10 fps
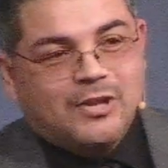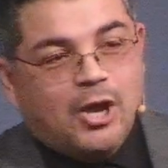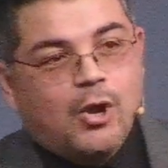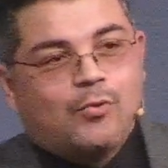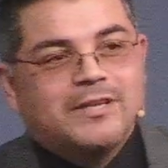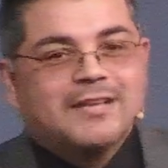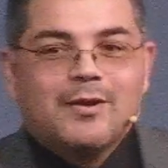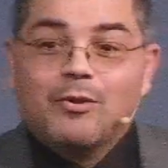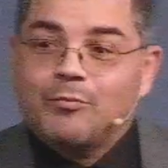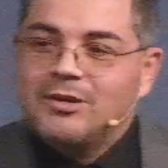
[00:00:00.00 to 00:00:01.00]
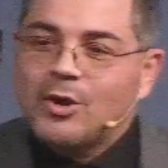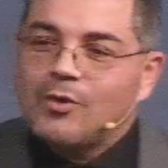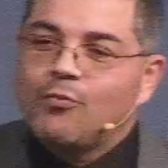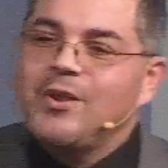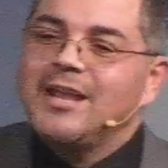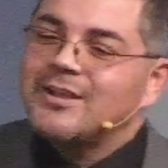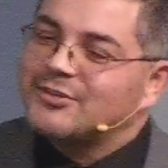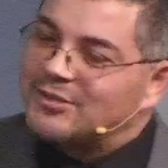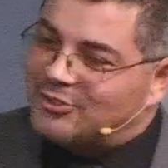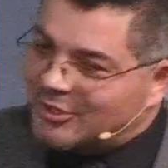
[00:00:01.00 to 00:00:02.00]
So we decided, you know, if
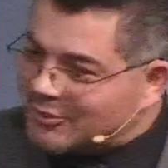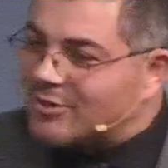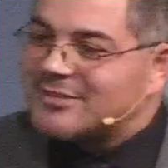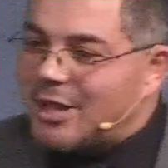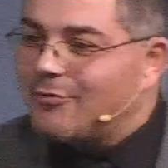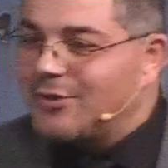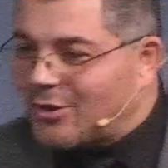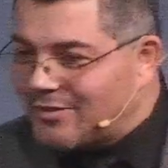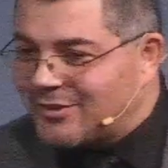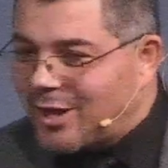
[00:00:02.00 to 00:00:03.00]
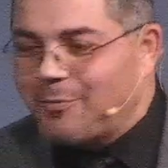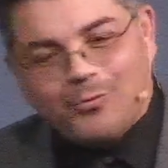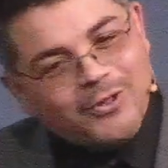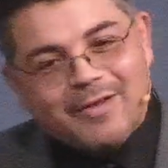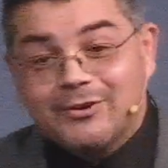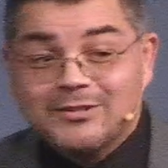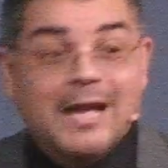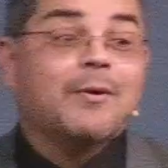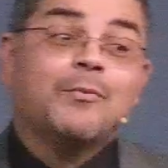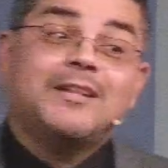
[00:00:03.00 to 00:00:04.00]
we, if it's just ourselves, you know, as a couple, we'll have
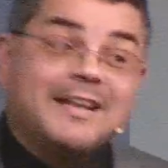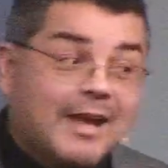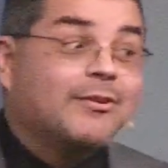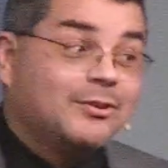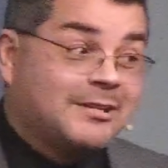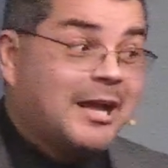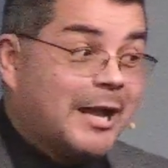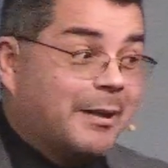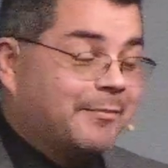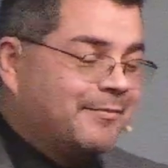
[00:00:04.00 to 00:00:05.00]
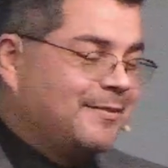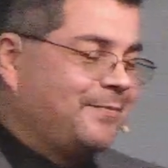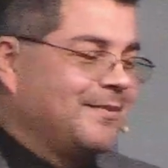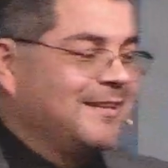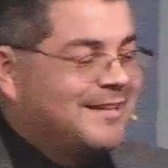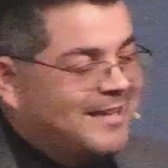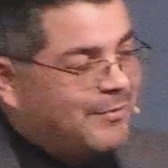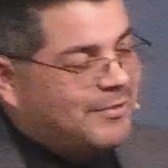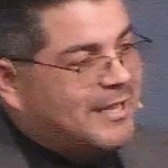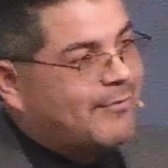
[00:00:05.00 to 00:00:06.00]
a good time. And we did have a good time.
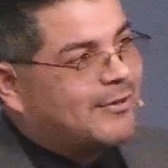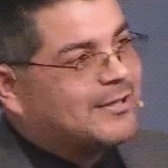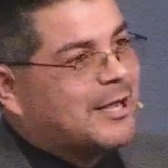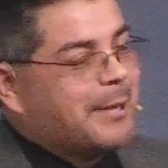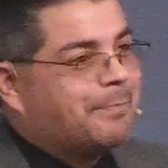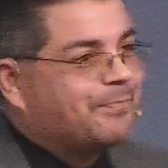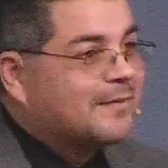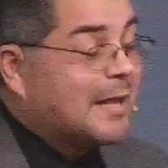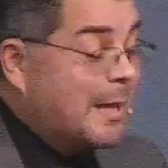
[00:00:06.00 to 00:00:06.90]
We did have a good time.